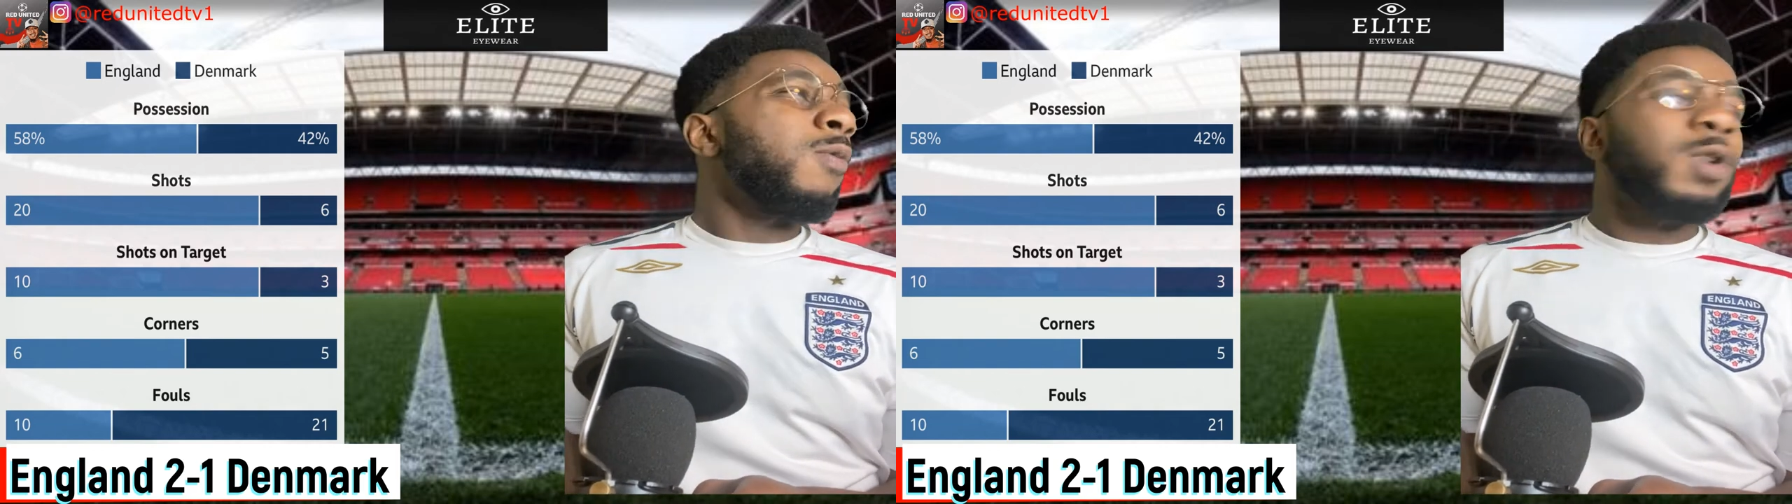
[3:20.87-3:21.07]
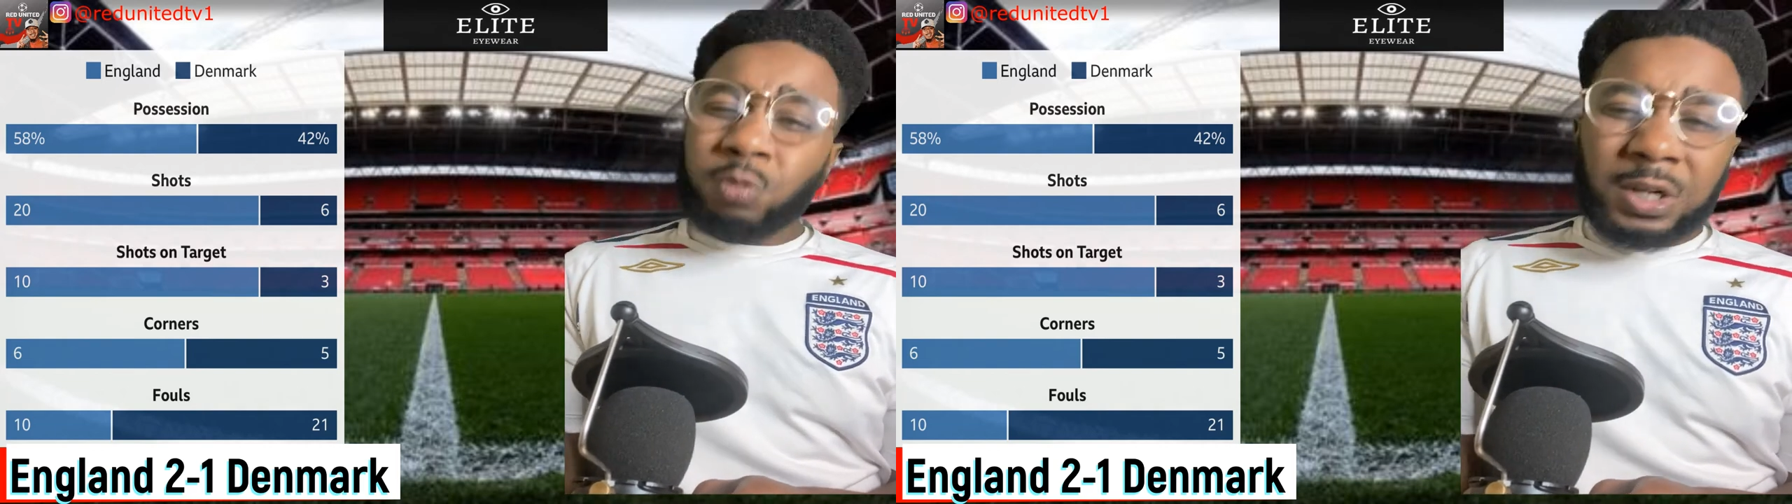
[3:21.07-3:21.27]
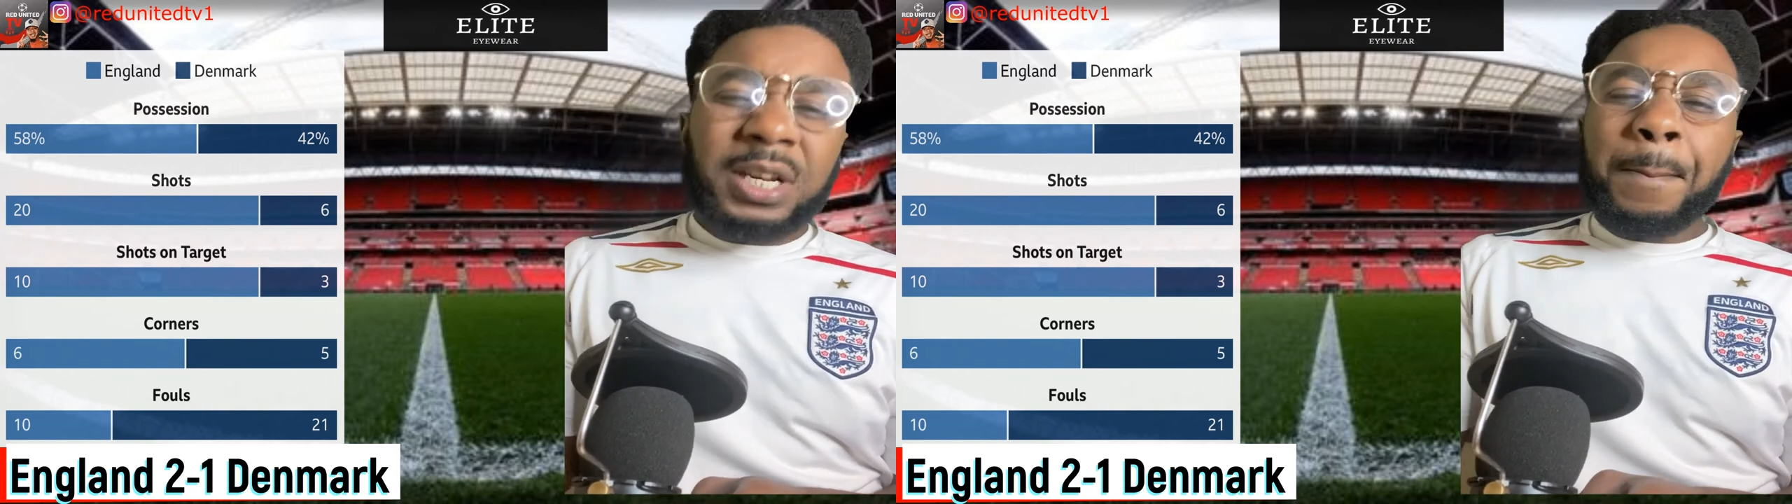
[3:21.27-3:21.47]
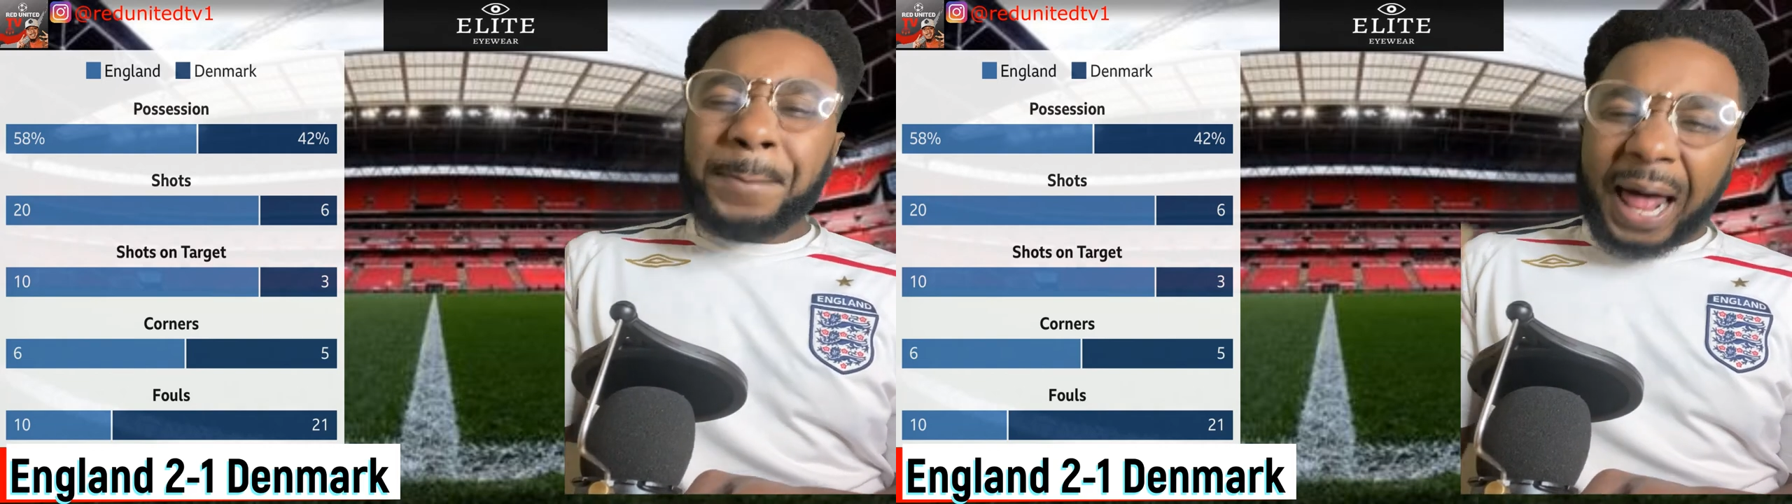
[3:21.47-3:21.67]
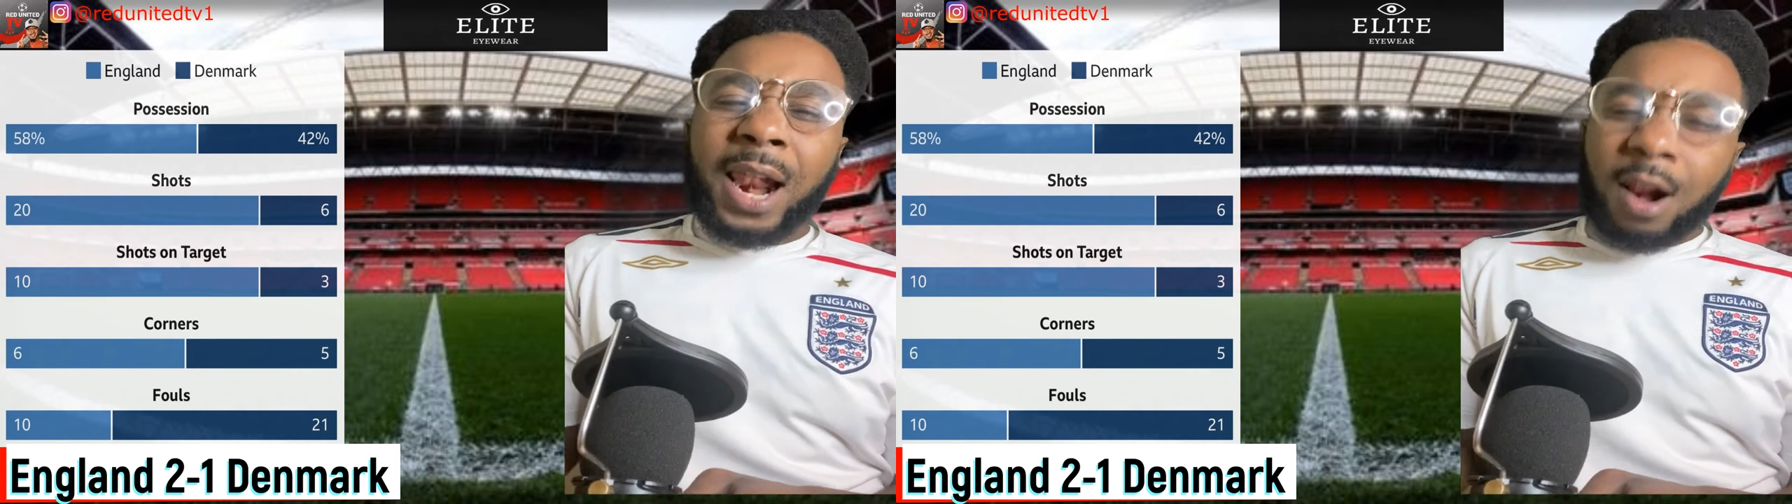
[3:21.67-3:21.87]
was wishing
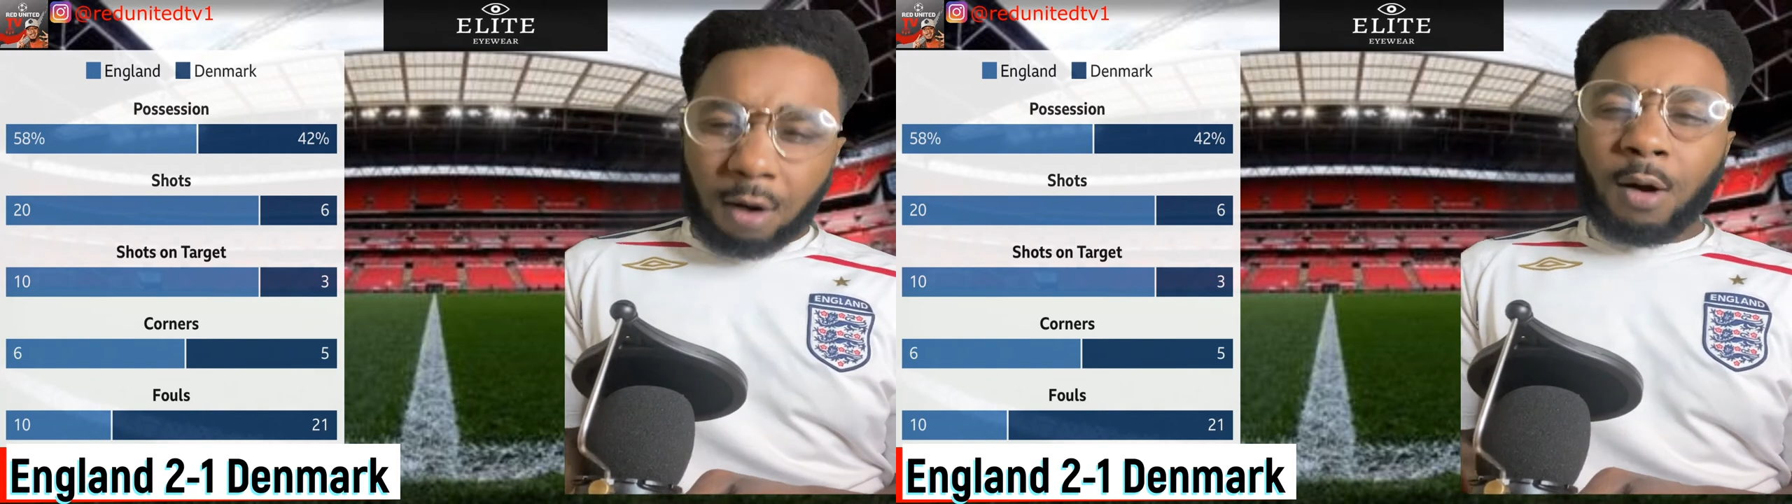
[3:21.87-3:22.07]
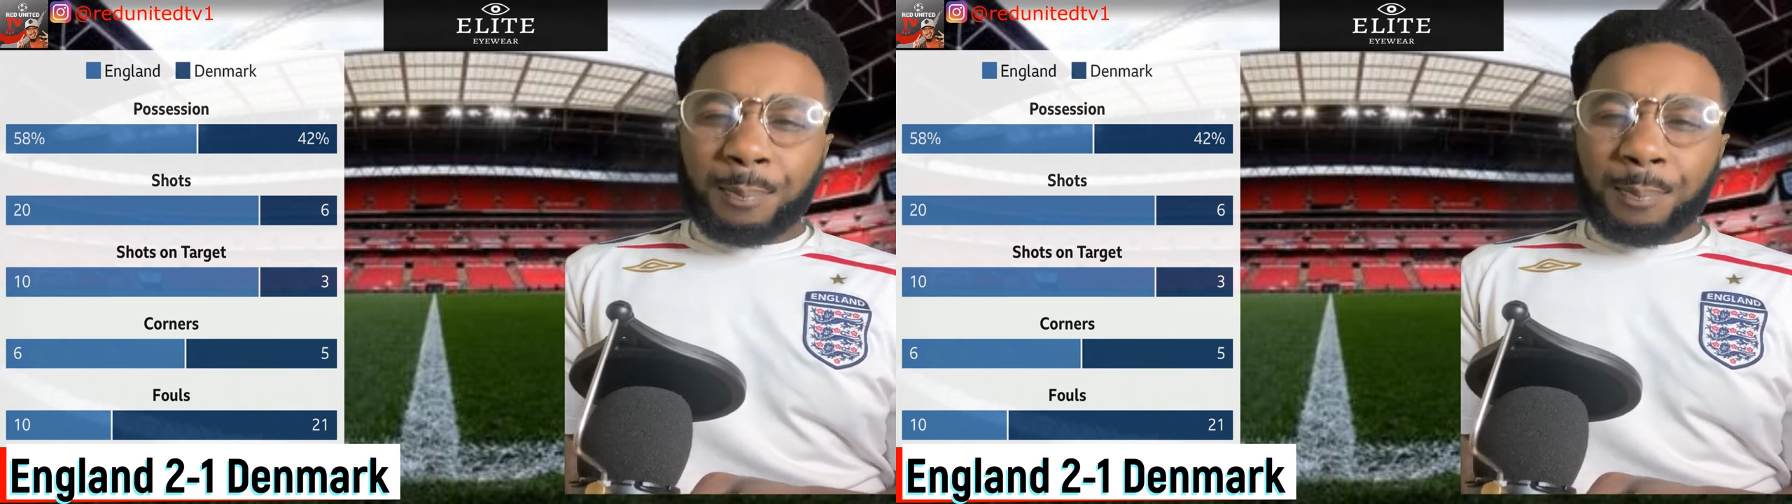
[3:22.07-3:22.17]
bad luck